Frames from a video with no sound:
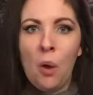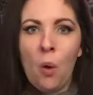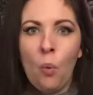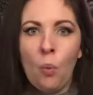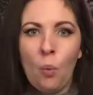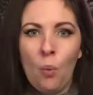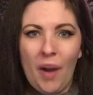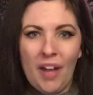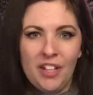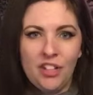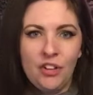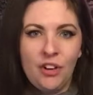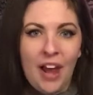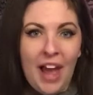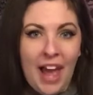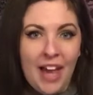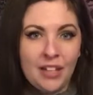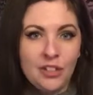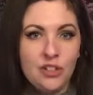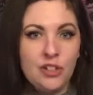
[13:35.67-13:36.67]
When you're
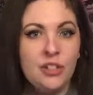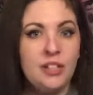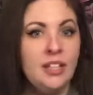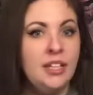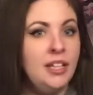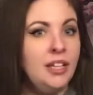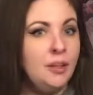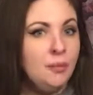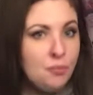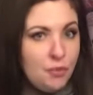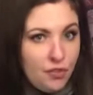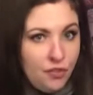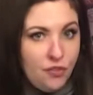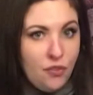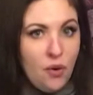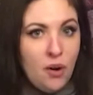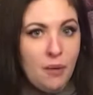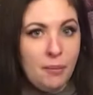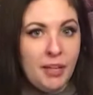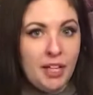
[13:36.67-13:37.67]
actually
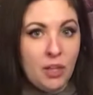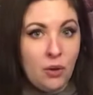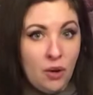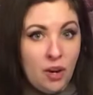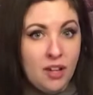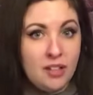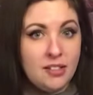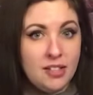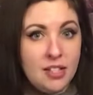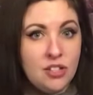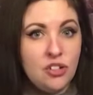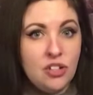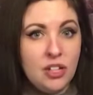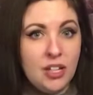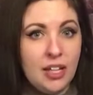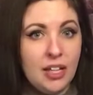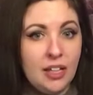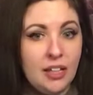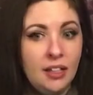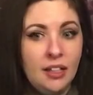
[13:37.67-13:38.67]
performing or
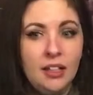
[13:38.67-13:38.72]
auditioning,